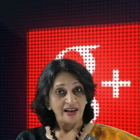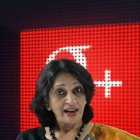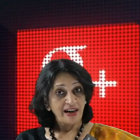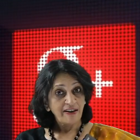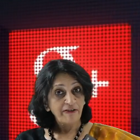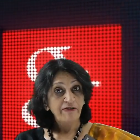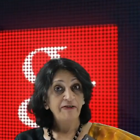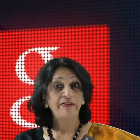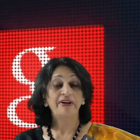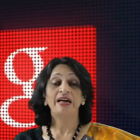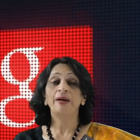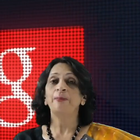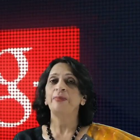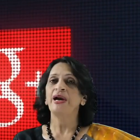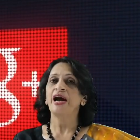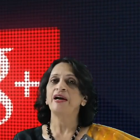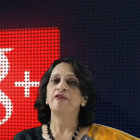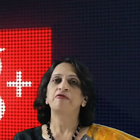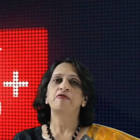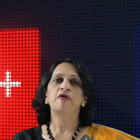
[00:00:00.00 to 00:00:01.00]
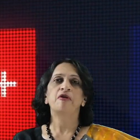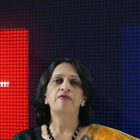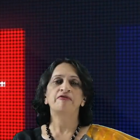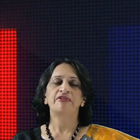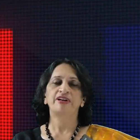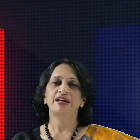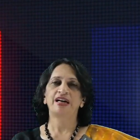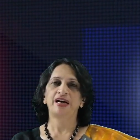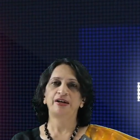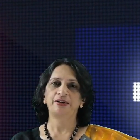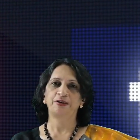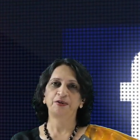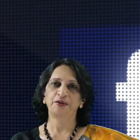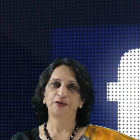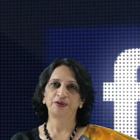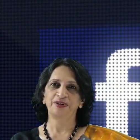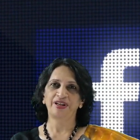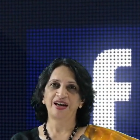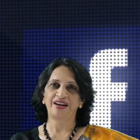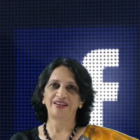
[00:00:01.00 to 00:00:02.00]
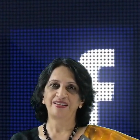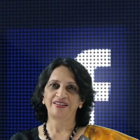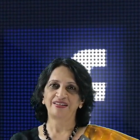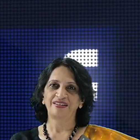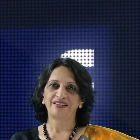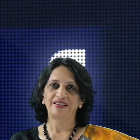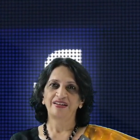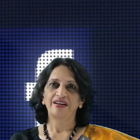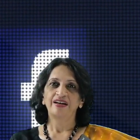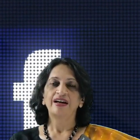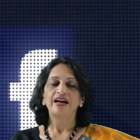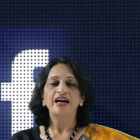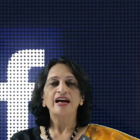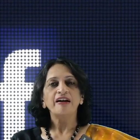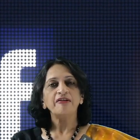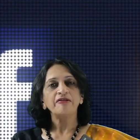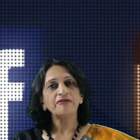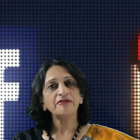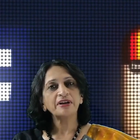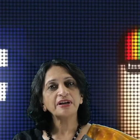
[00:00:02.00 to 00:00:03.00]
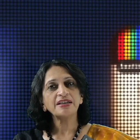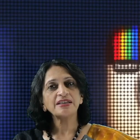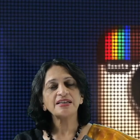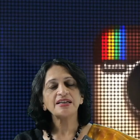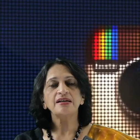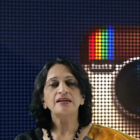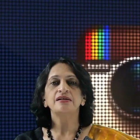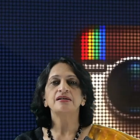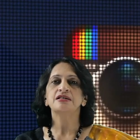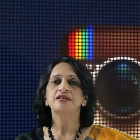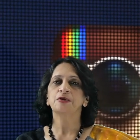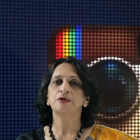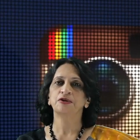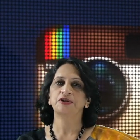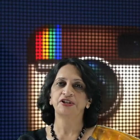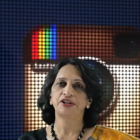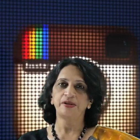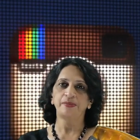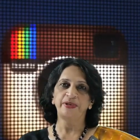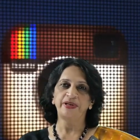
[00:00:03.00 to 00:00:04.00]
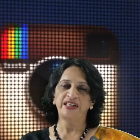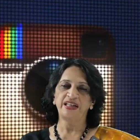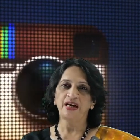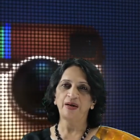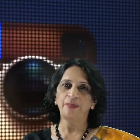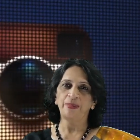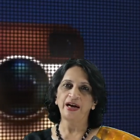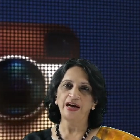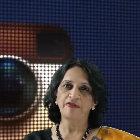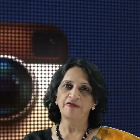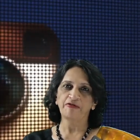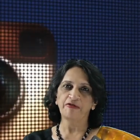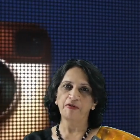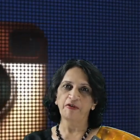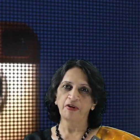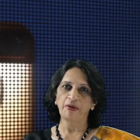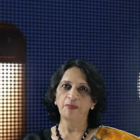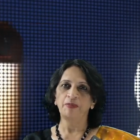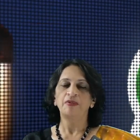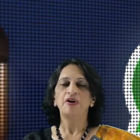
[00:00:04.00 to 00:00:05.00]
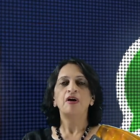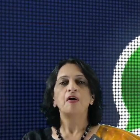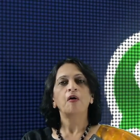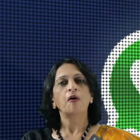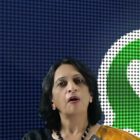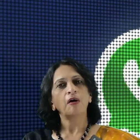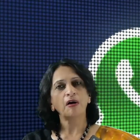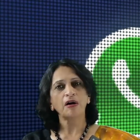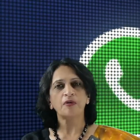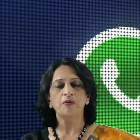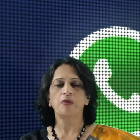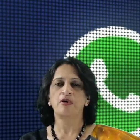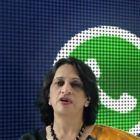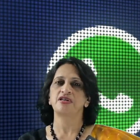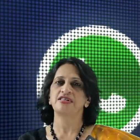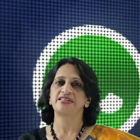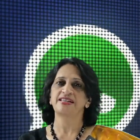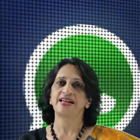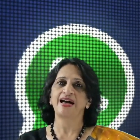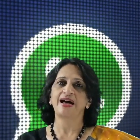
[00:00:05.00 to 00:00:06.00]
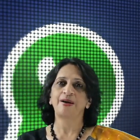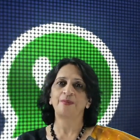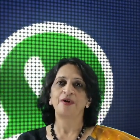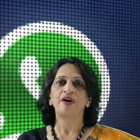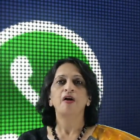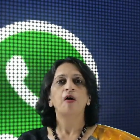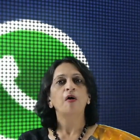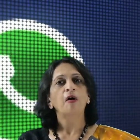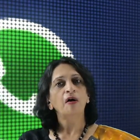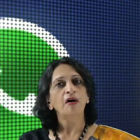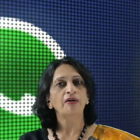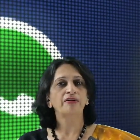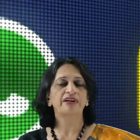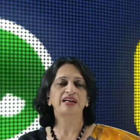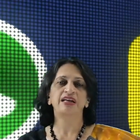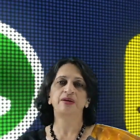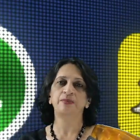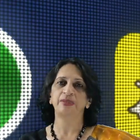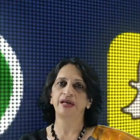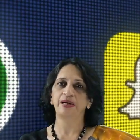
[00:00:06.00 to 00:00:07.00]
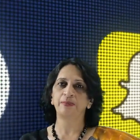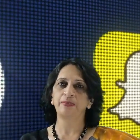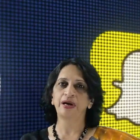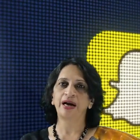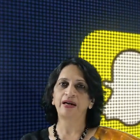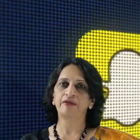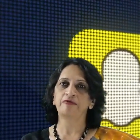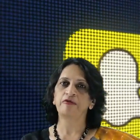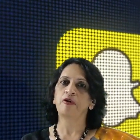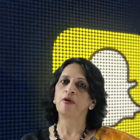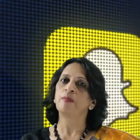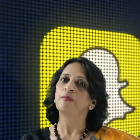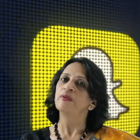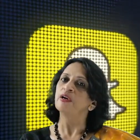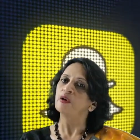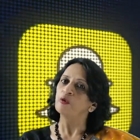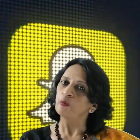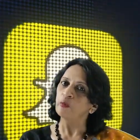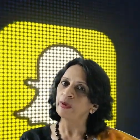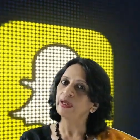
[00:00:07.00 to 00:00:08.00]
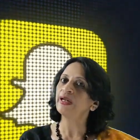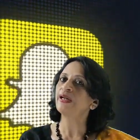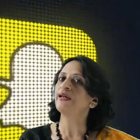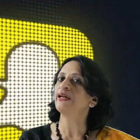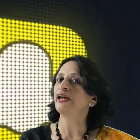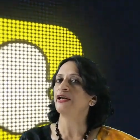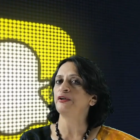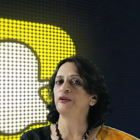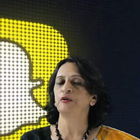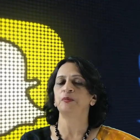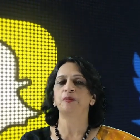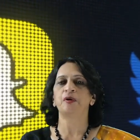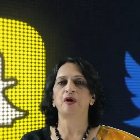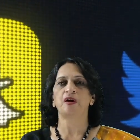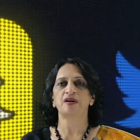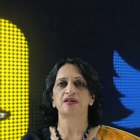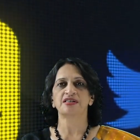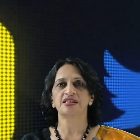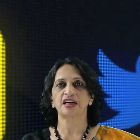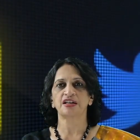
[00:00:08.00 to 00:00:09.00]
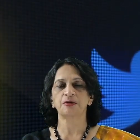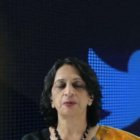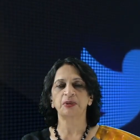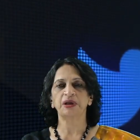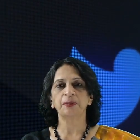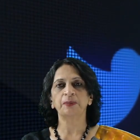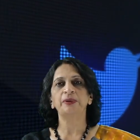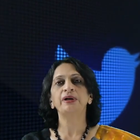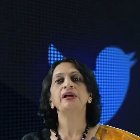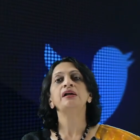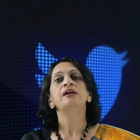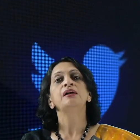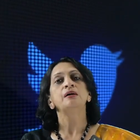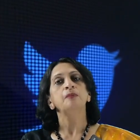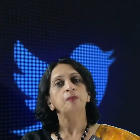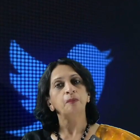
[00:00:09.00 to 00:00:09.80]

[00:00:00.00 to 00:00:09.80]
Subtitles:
Every platform will let you do that. Every single social media platform or WhatsApp or email platform will let you block such people.